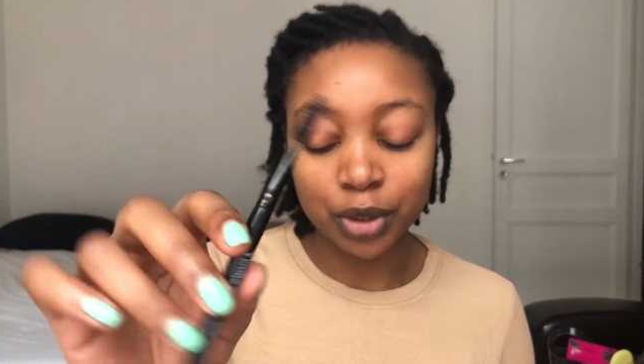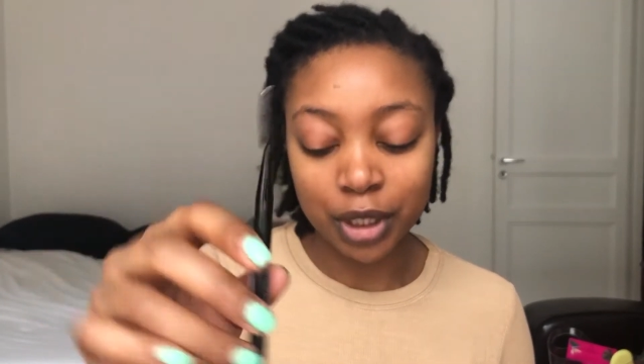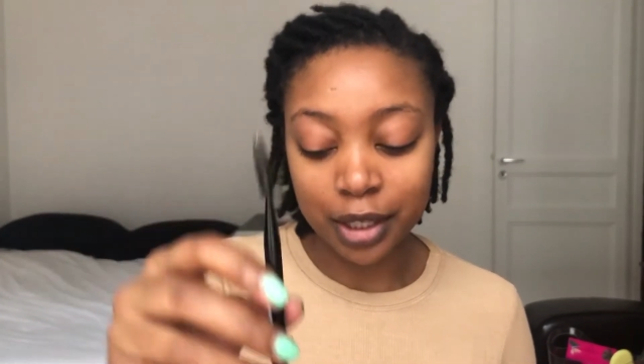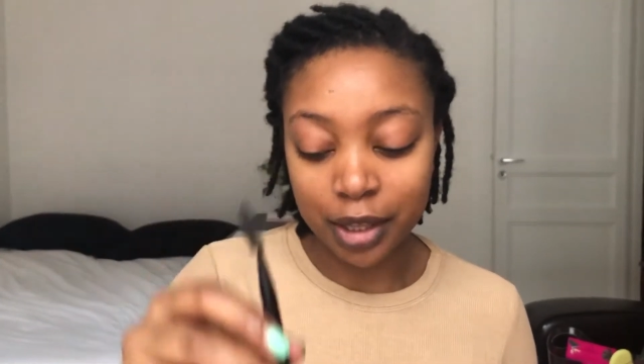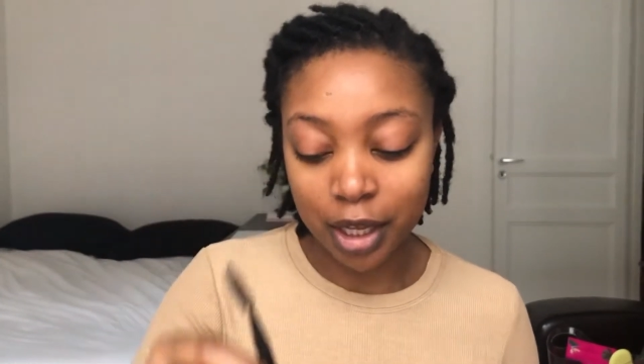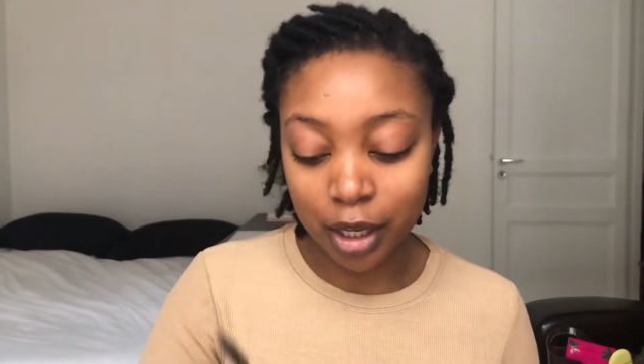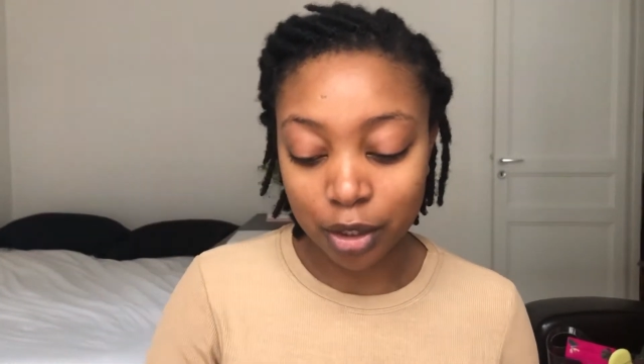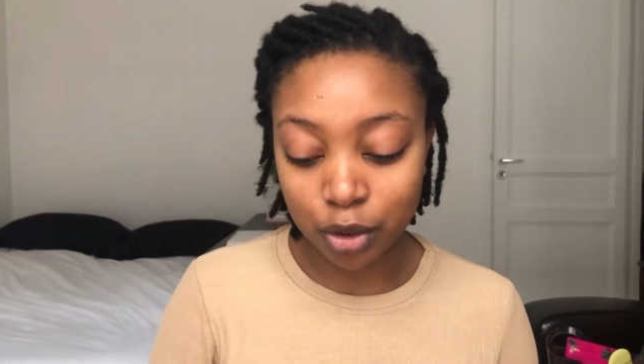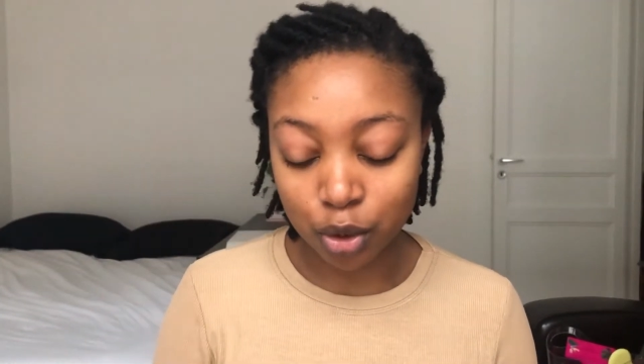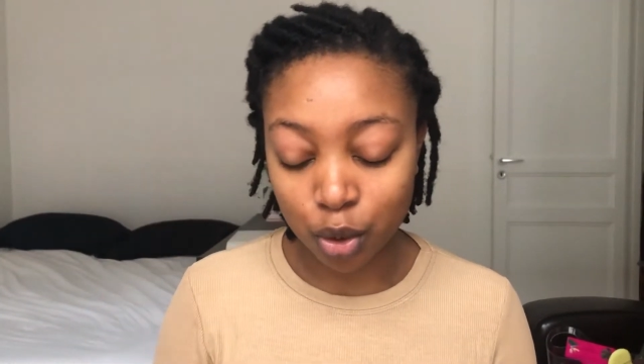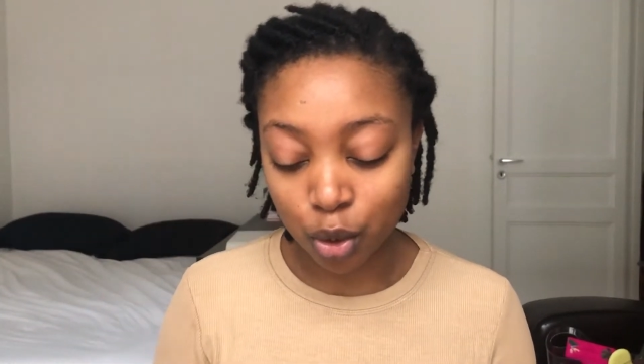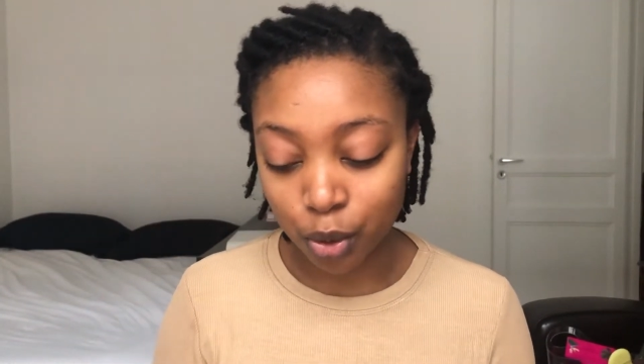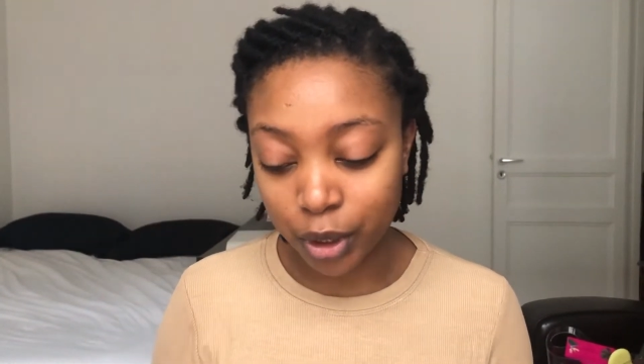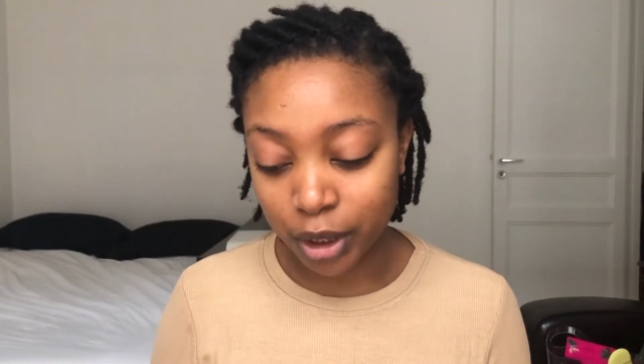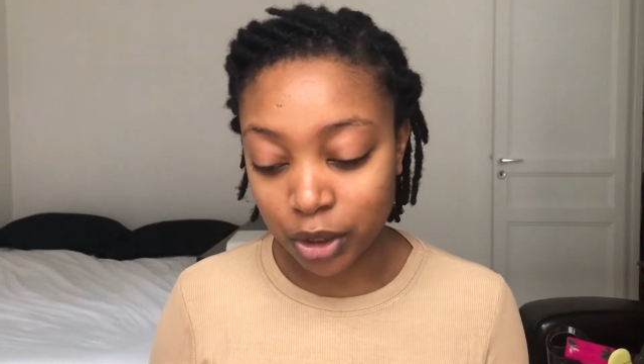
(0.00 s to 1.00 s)
I think,
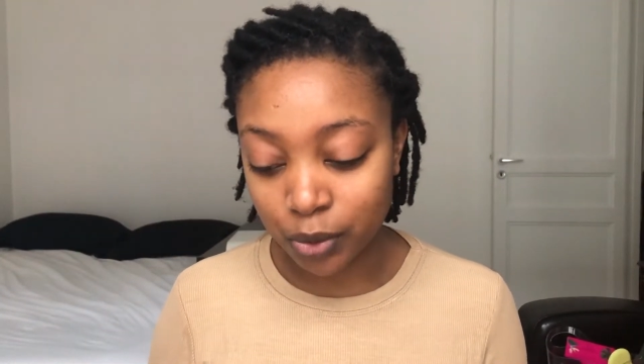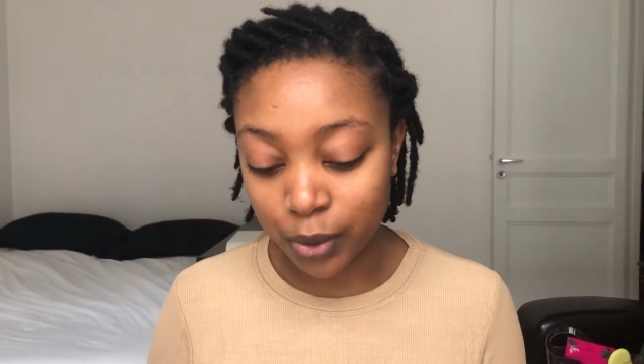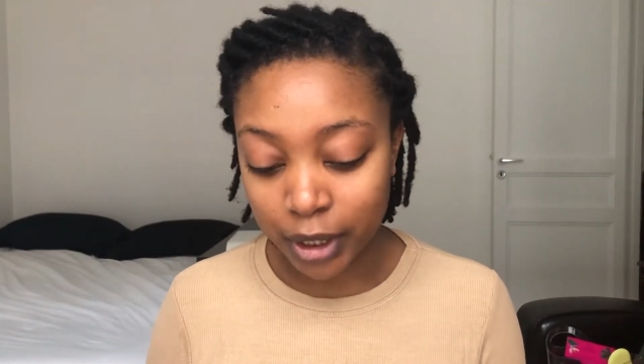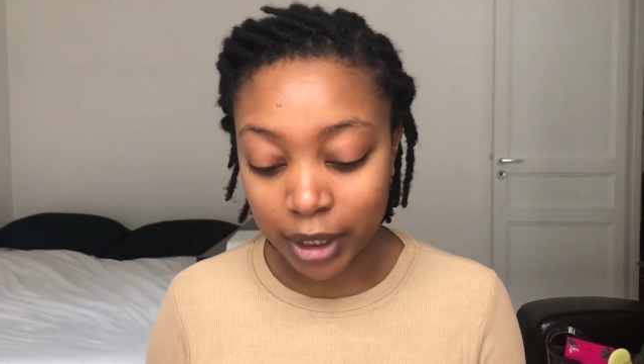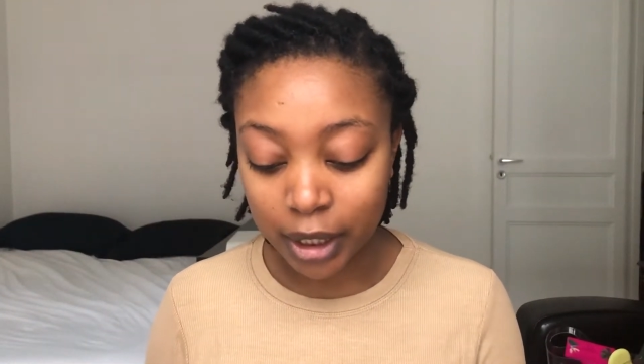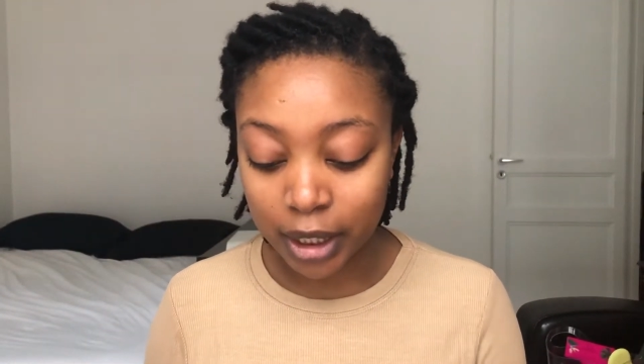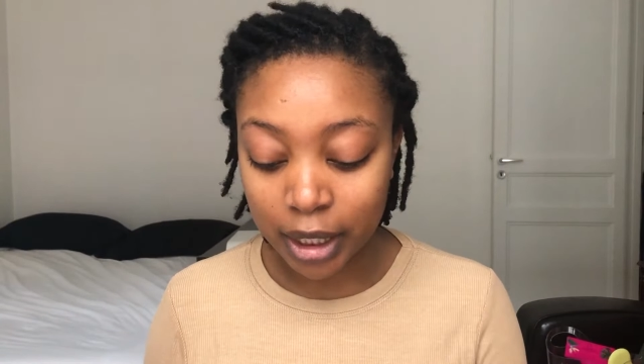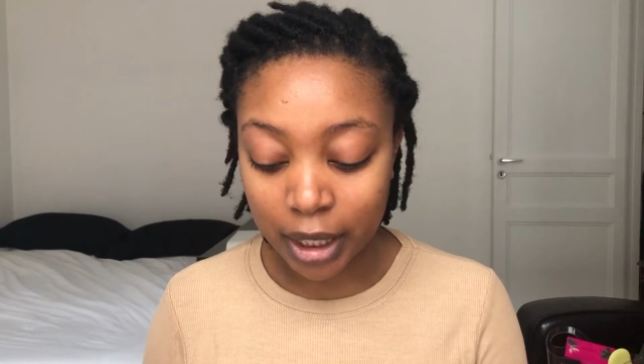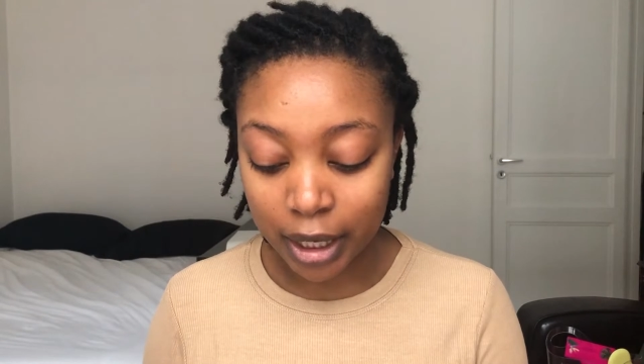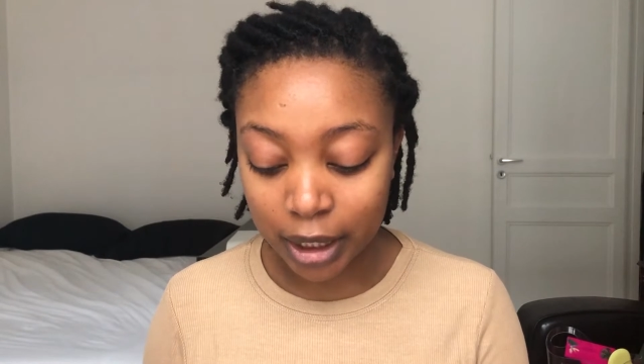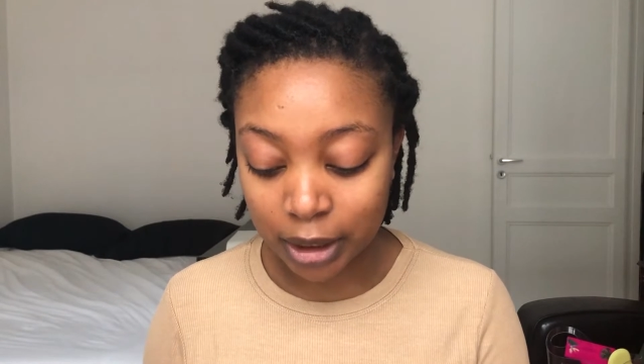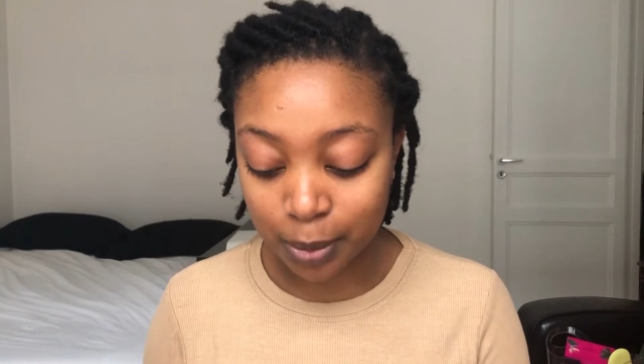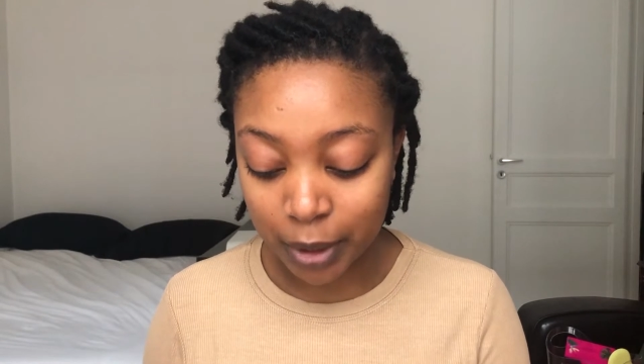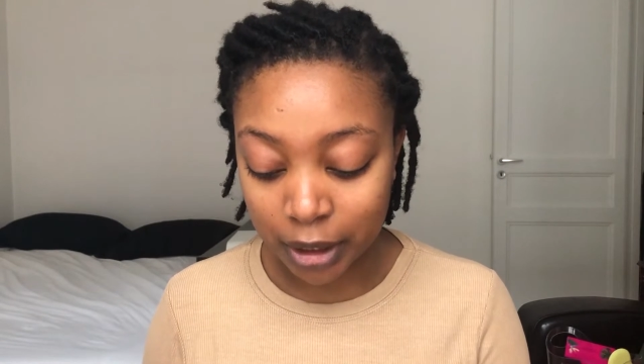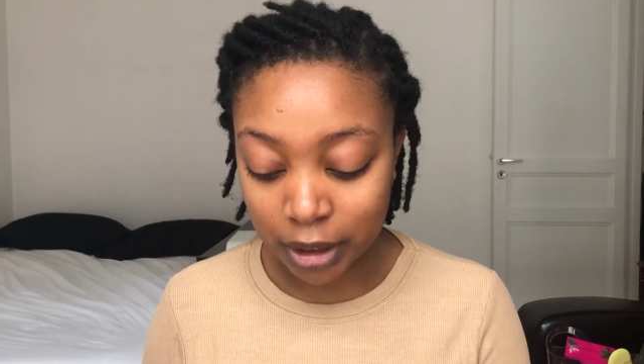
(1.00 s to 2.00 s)
so it's really
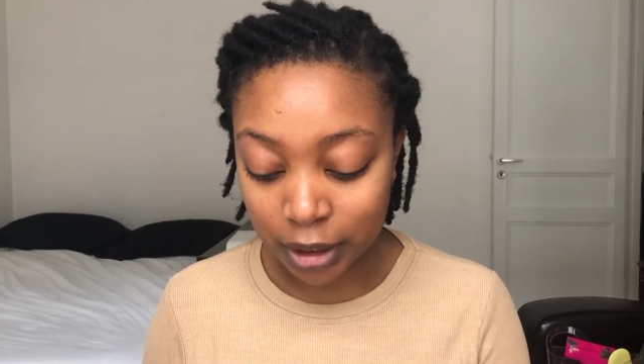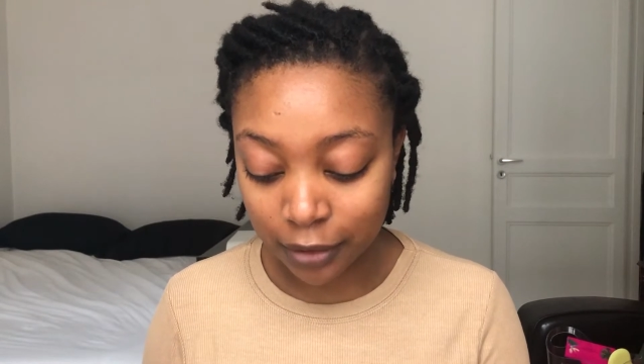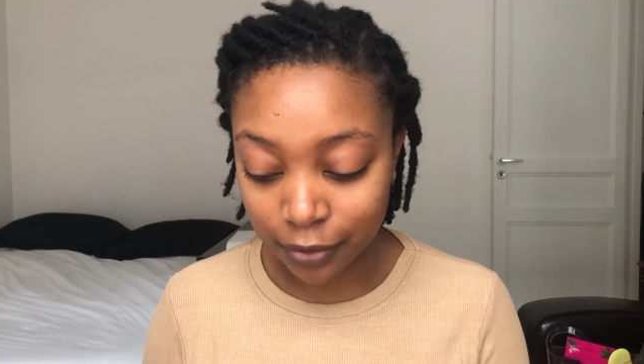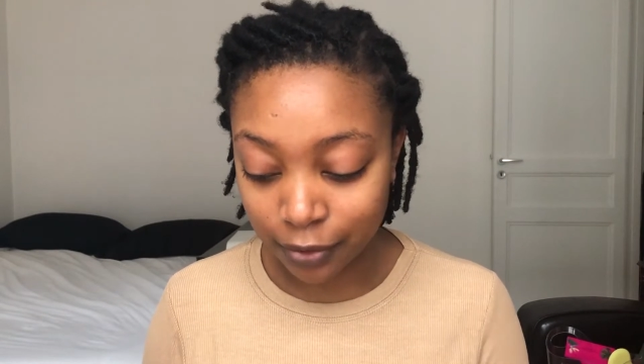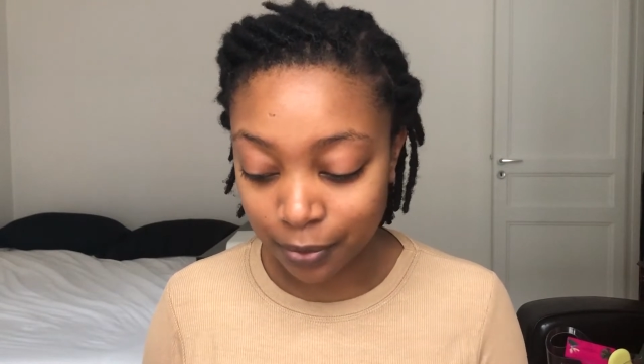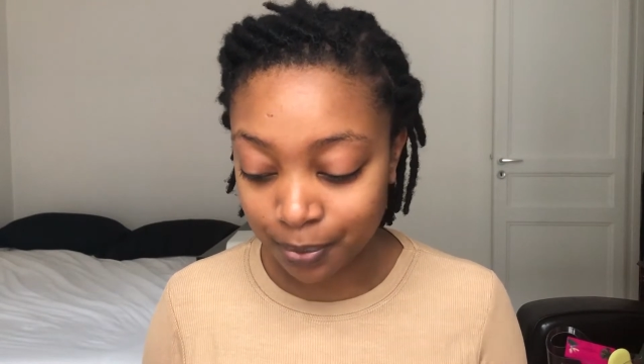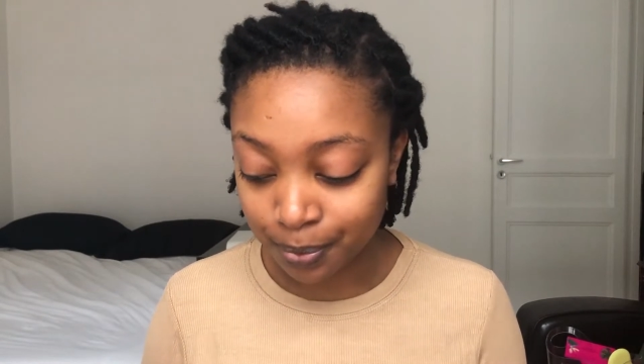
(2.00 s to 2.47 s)
inexpensive.